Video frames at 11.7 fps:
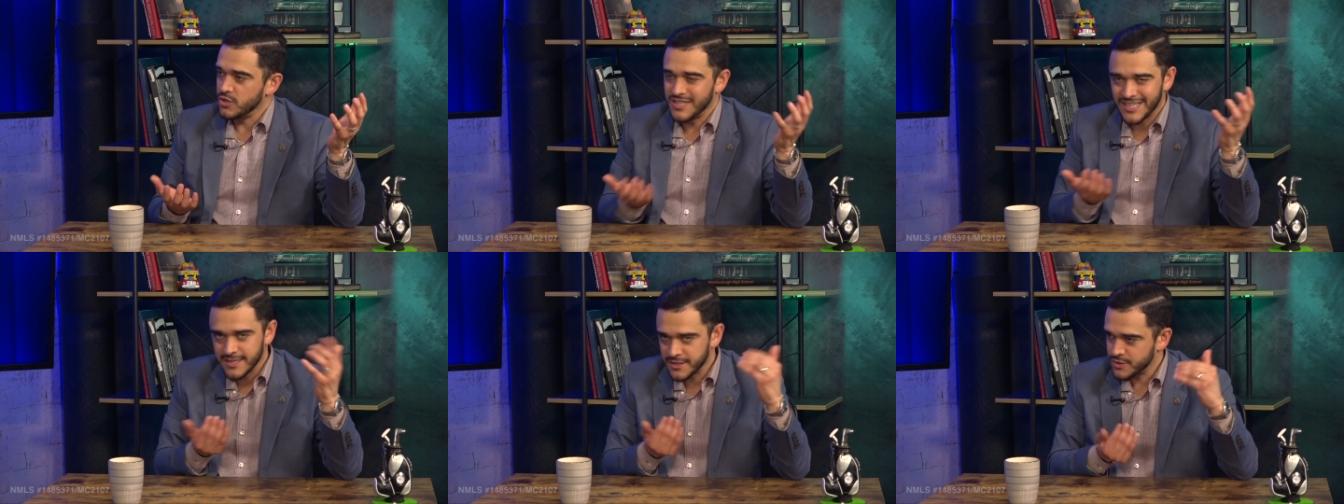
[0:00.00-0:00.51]
You
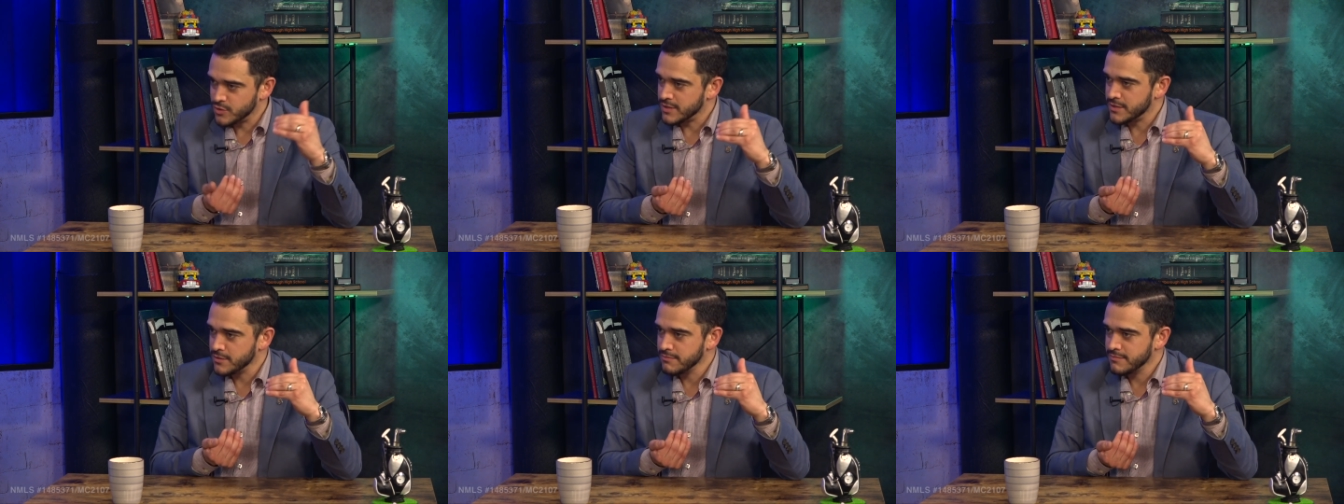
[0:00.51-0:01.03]
declare too
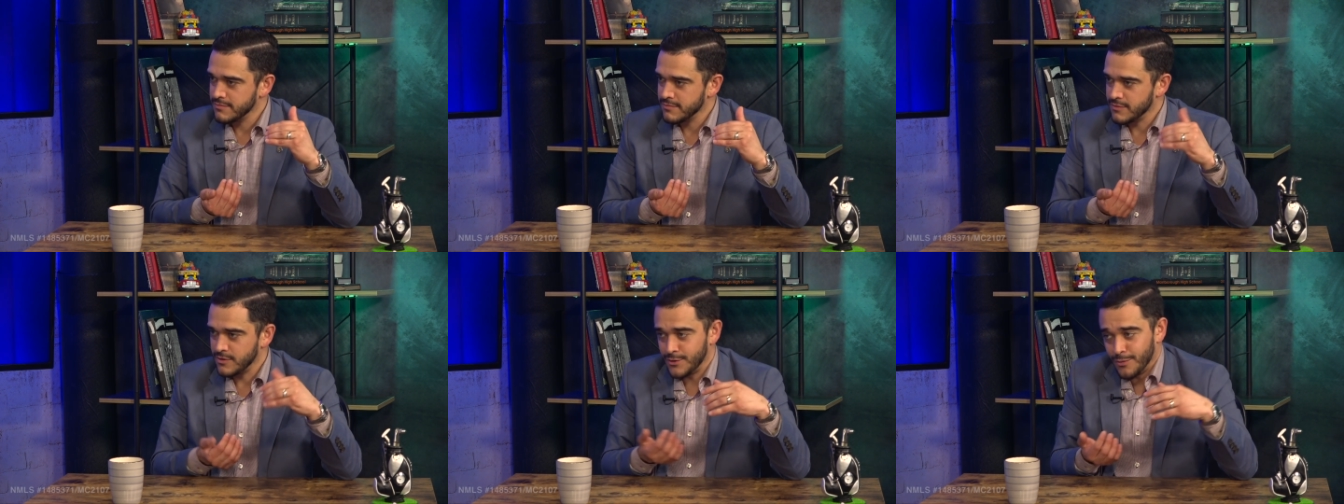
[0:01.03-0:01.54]
little,
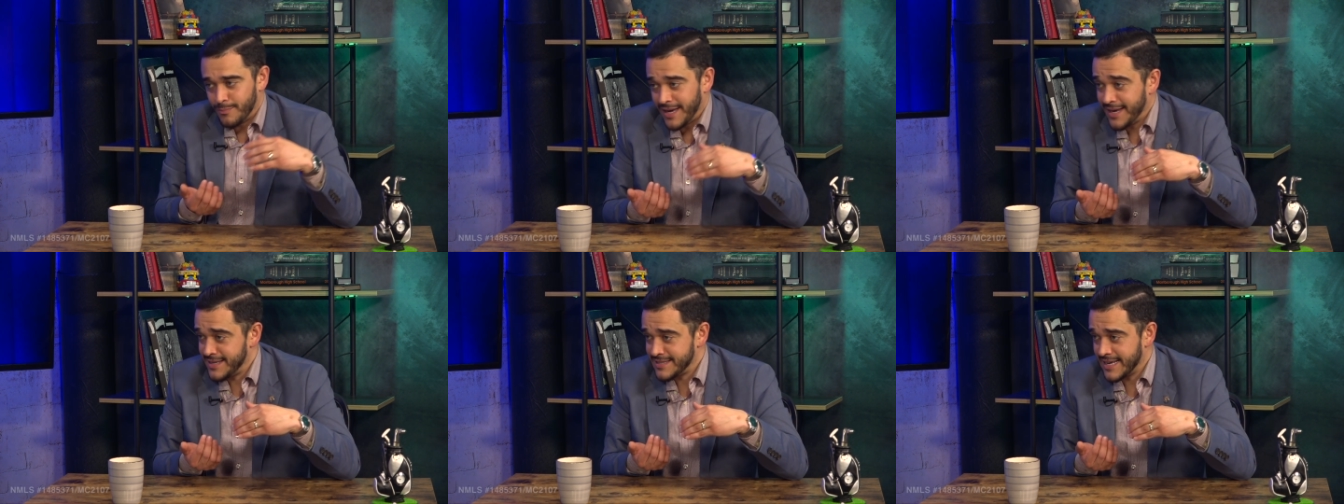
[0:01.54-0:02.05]
you don't
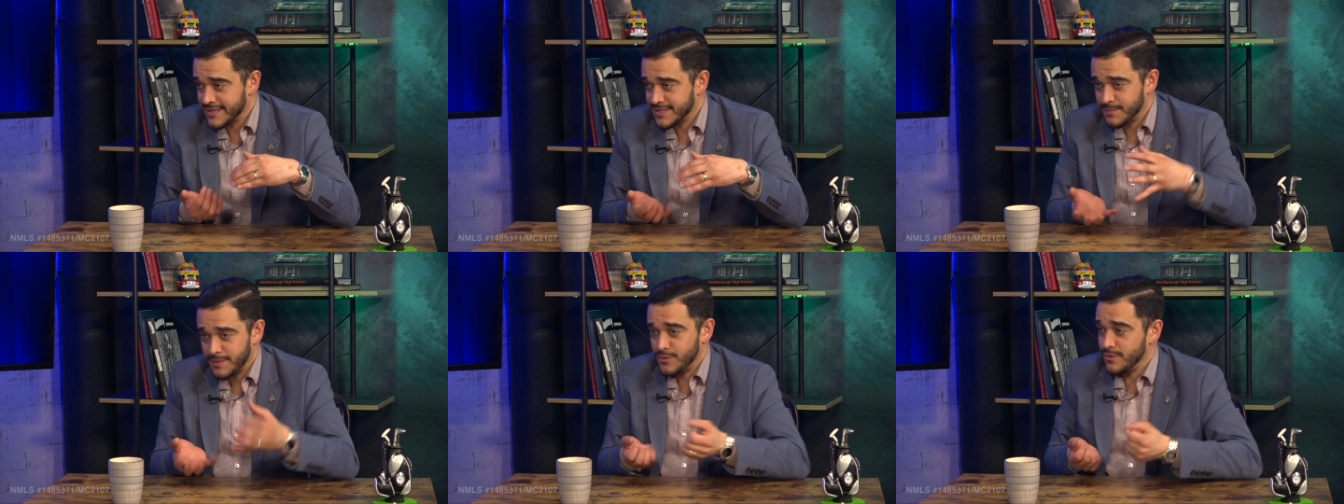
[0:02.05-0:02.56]
pay any
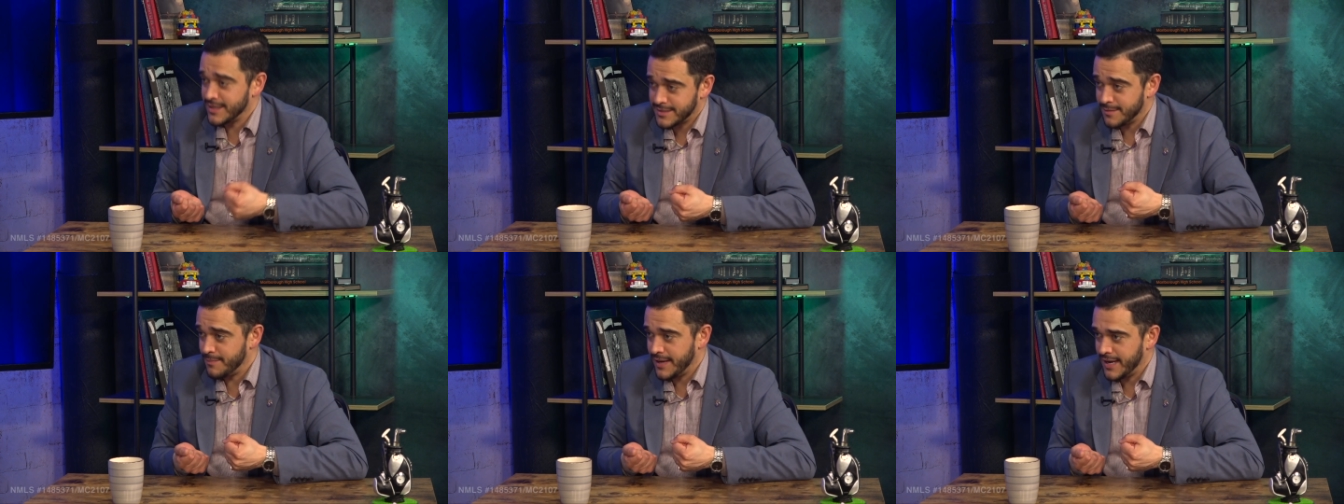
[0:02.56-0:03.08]
taxes, maybe you get
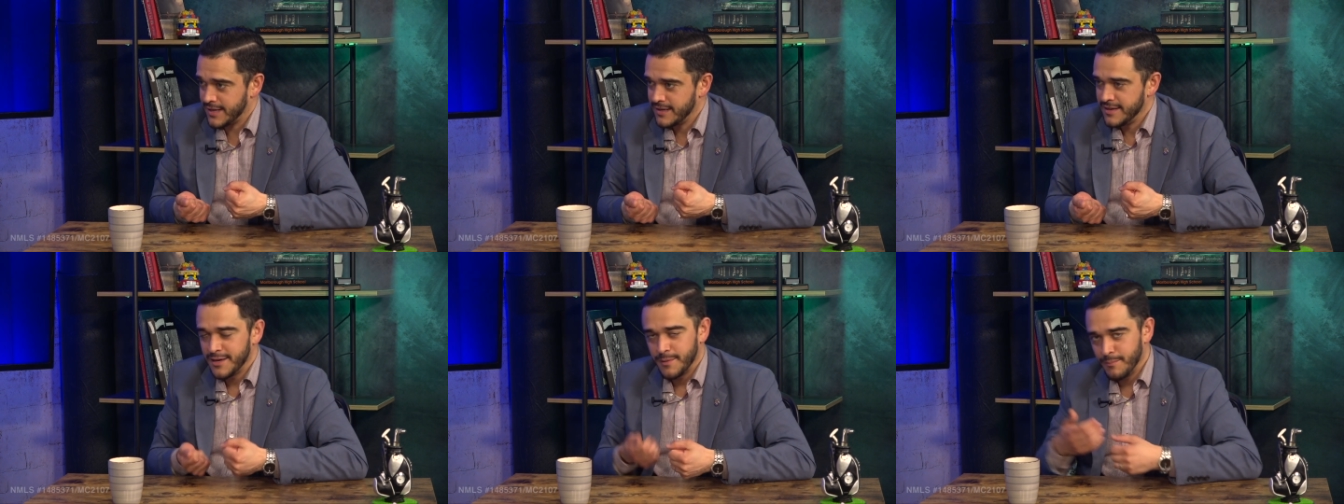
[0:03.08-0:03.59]
something back,
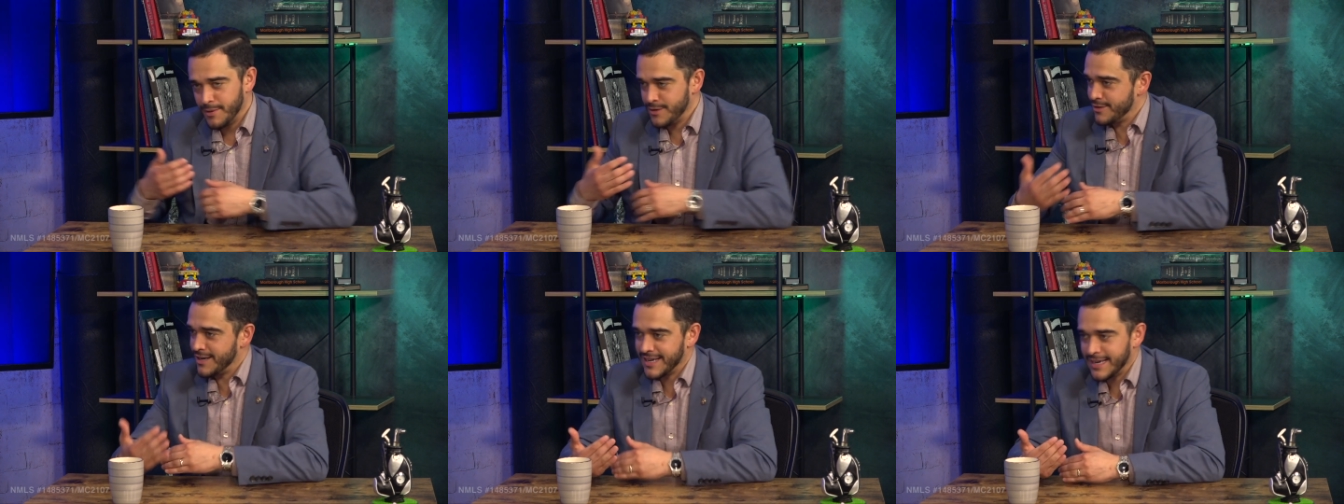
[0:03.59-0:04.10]
but
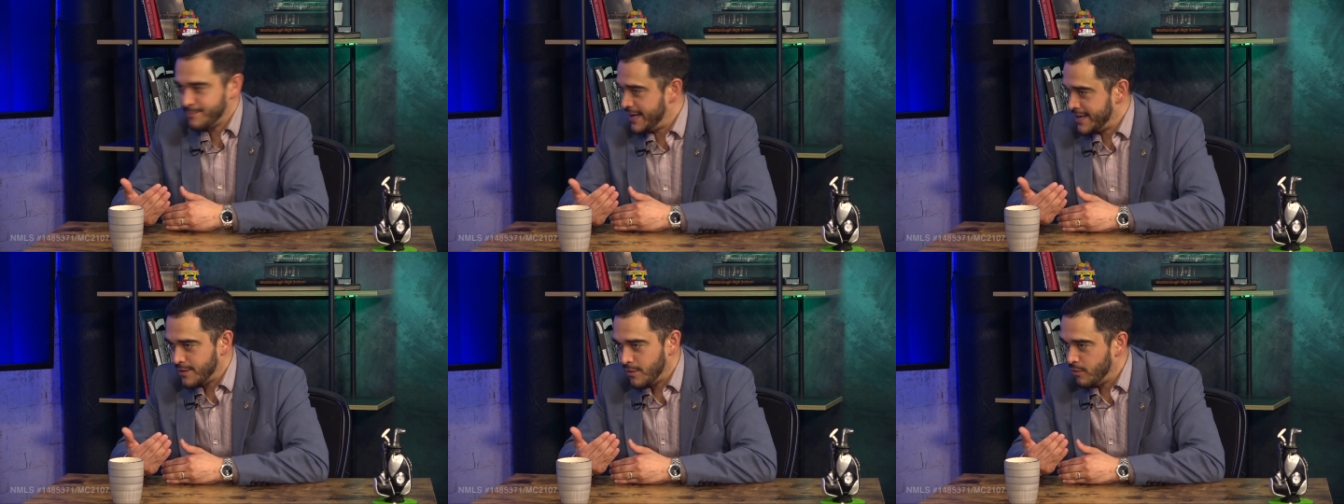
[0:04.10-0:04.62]
you're not
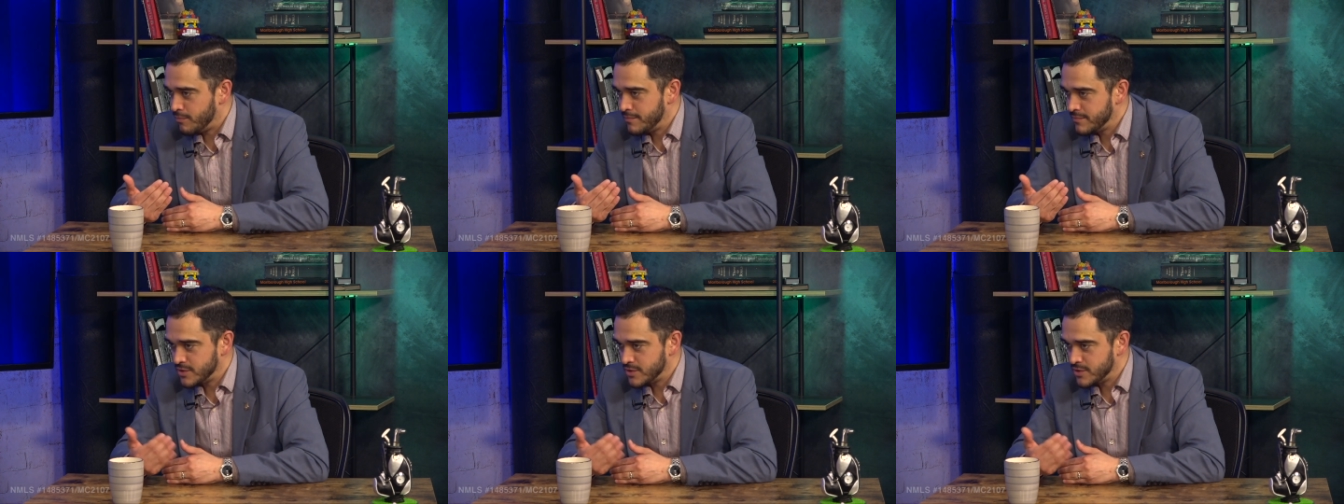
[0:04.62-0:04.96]
buying a home.